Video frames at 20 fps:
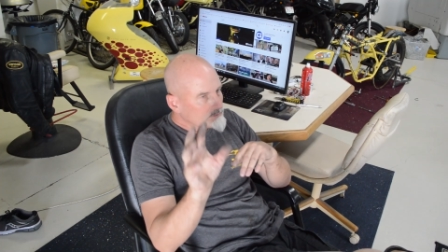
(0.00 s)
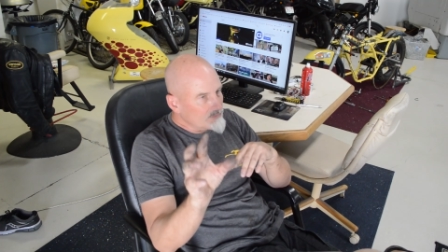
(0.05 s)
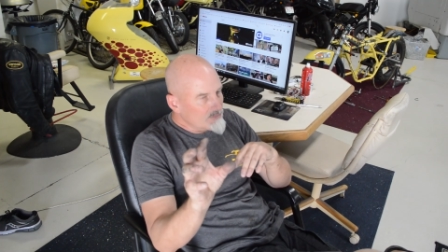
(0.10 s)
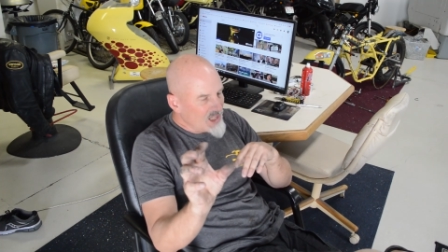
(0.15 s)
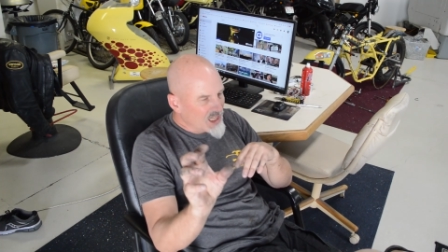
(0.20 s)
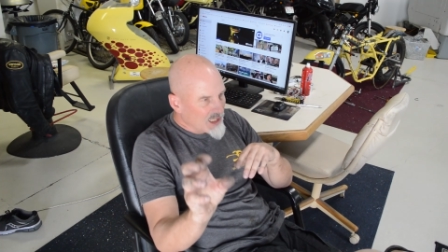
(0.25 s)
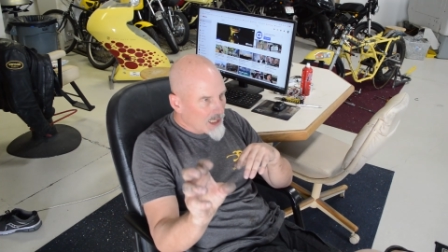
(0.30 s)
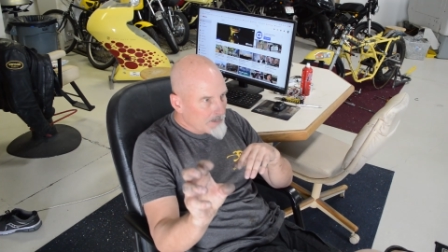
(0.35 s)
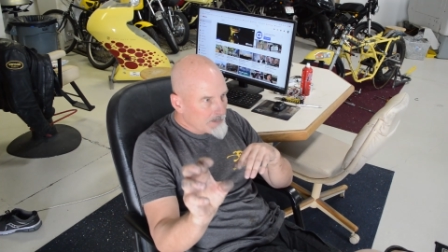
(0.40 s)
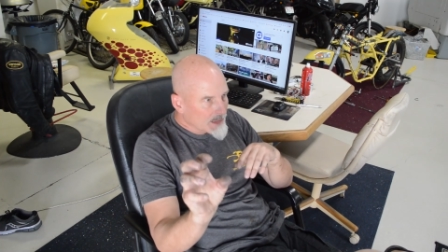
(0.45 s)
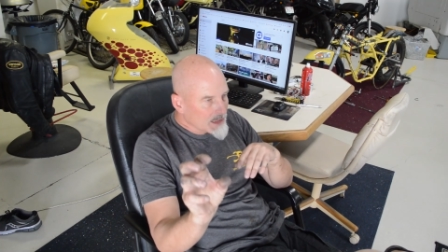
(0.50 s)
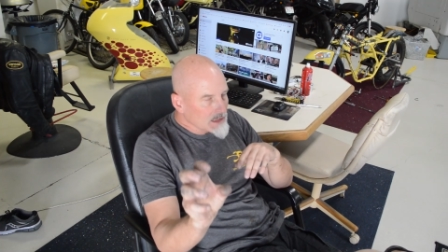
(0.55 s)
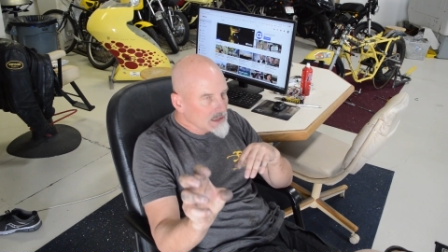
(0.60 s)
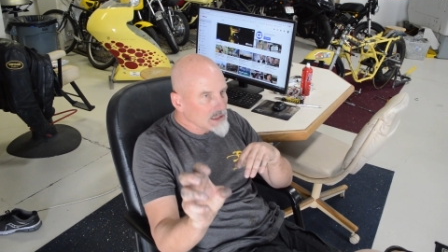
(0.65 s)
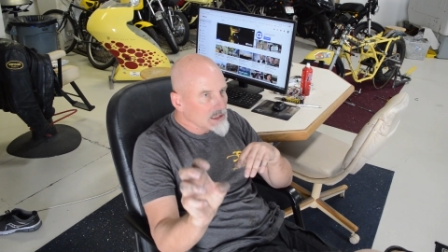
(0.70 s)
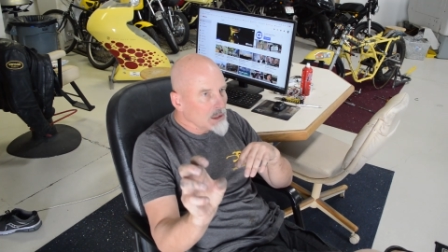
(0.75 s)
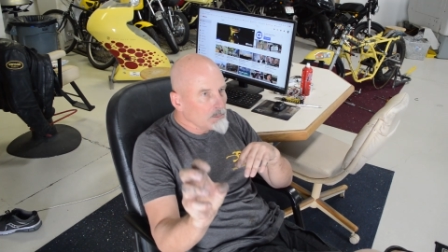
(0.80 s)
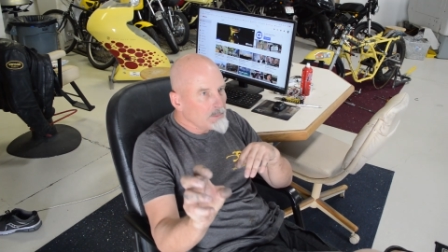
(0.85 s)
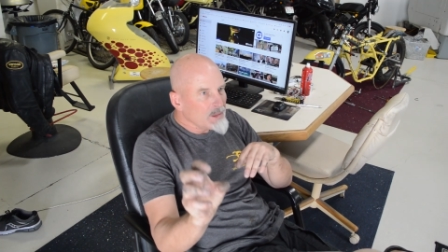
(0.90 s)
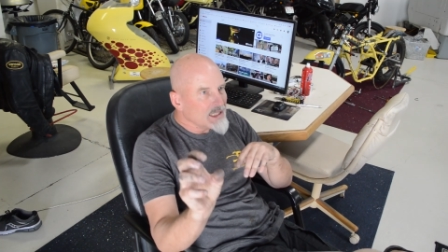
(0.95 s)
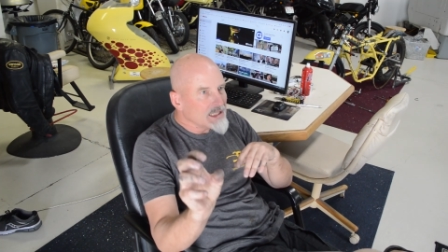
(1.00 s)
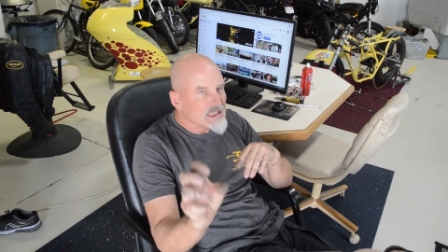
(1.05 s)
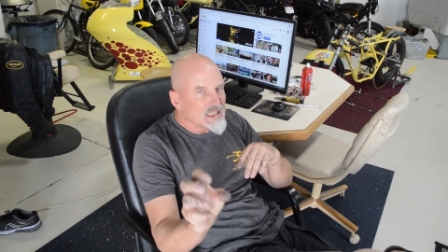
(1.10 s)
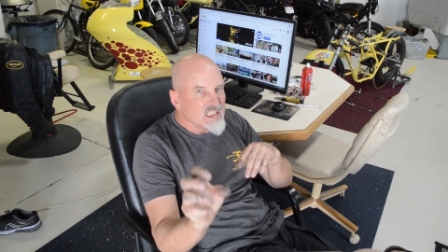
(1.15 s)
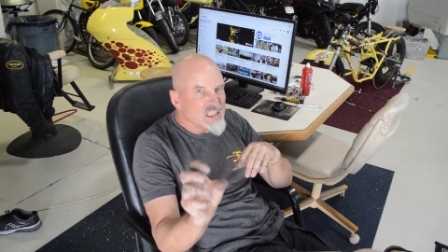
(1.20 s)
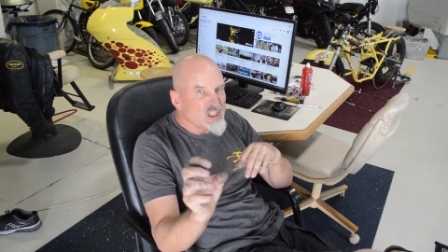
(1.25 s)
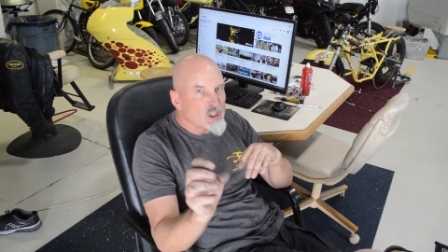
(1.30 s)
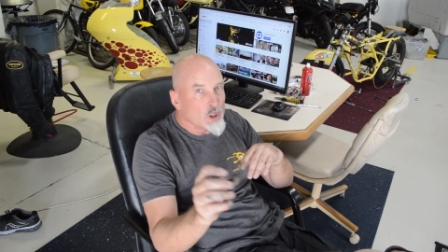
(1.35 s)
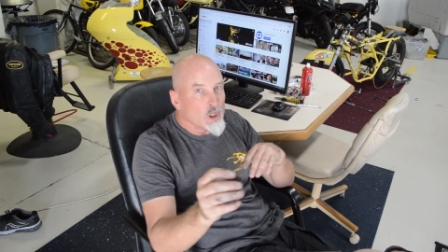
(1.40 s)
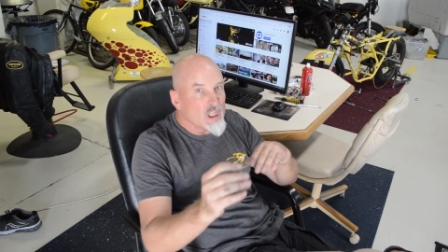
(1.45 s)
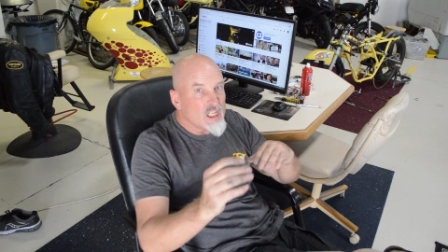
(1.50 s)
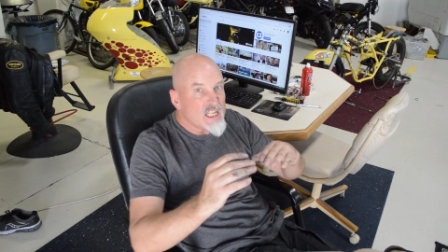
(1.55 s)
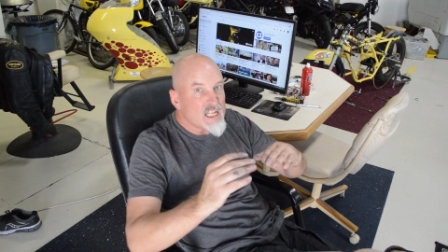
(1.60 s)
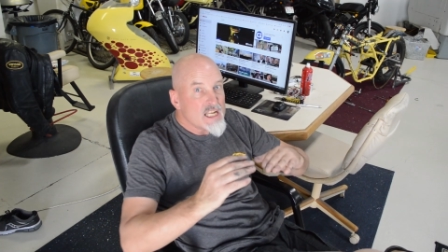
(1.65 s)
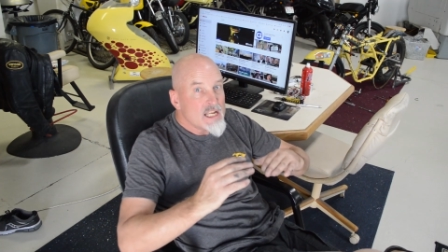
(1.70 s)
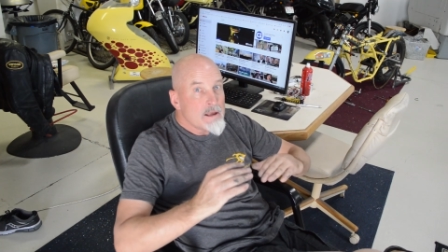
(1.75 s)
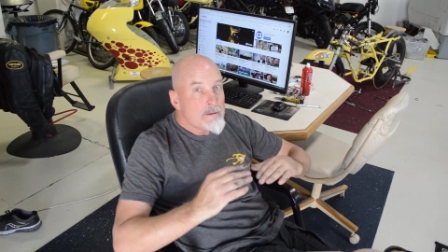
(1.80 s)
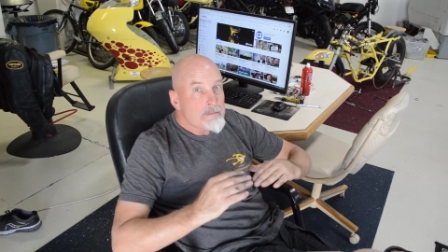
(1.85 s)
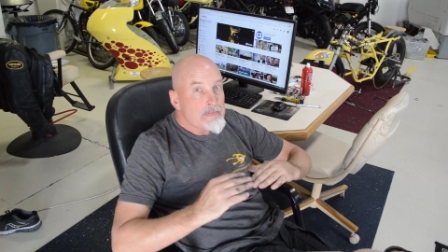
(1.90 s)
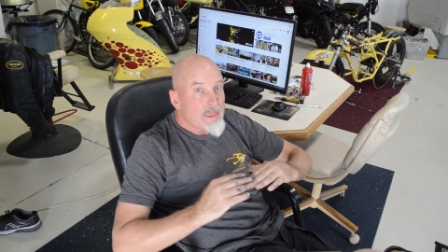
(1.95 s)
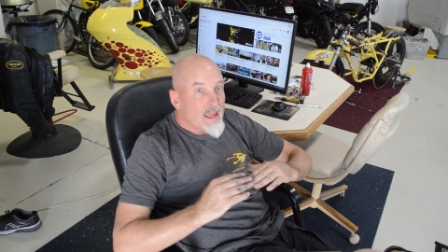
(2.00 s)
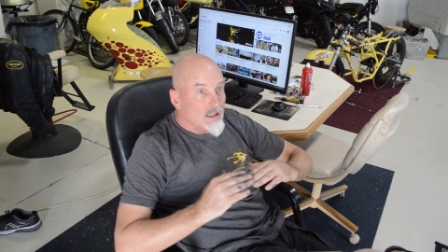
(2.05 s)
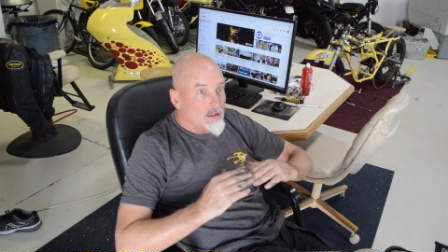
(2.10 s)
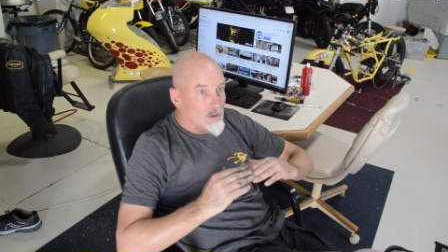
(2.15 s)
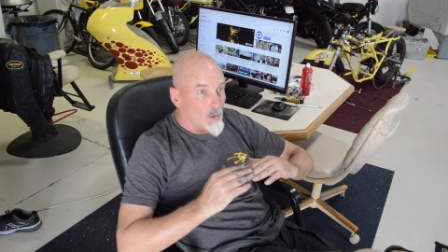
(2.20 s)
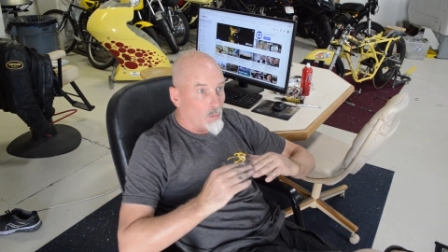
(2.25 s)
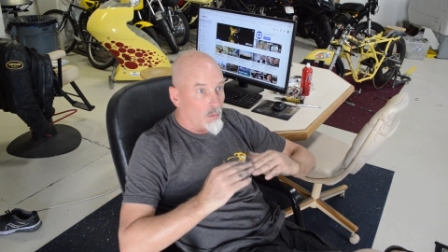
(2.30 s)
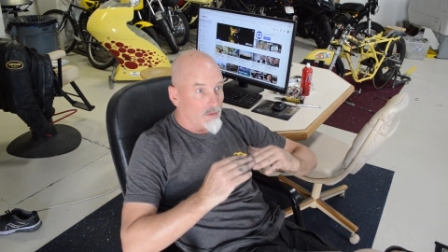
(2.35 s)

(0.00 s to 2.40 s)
and I'm a little bit leery that